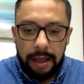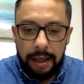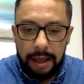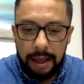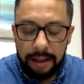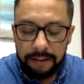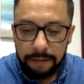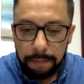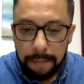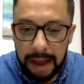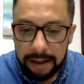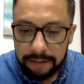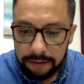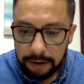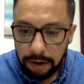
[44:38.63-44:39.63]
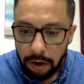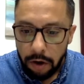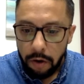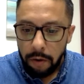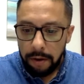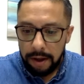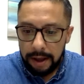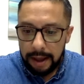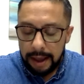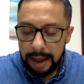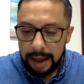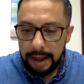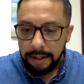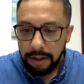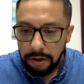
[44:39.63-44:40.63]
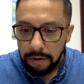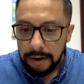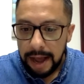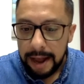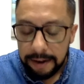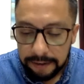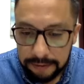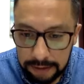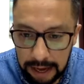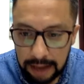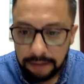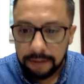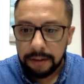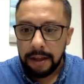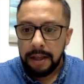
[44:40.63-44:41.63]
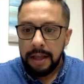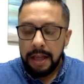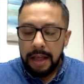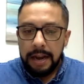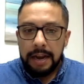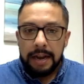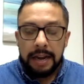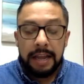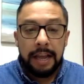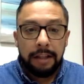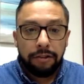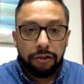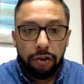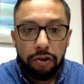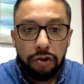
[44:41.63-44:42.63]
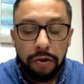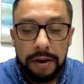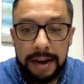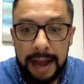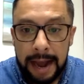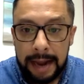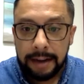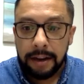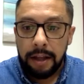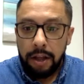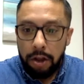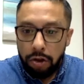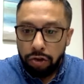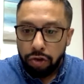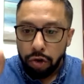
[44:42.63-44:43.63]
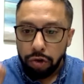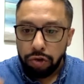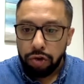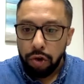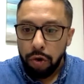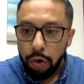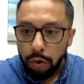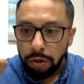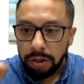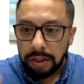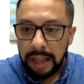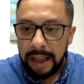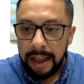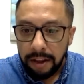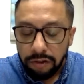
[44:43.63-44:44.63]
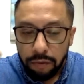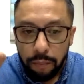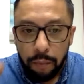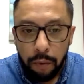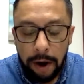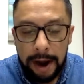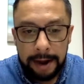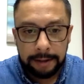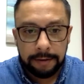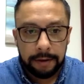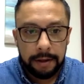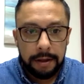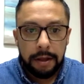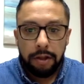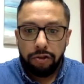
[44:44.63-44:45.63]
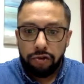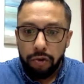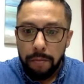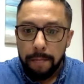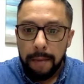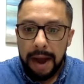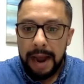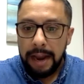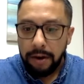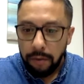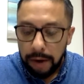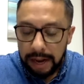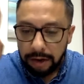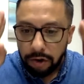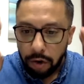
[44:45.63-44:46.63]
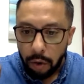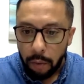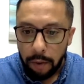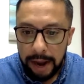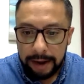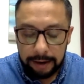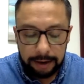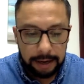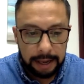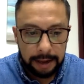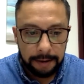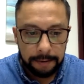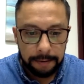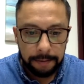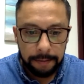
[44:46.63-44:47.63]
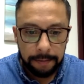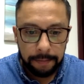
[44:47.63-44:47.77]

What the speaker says: Is Mexico and the United States need to unite to do things right, to migrate correctly,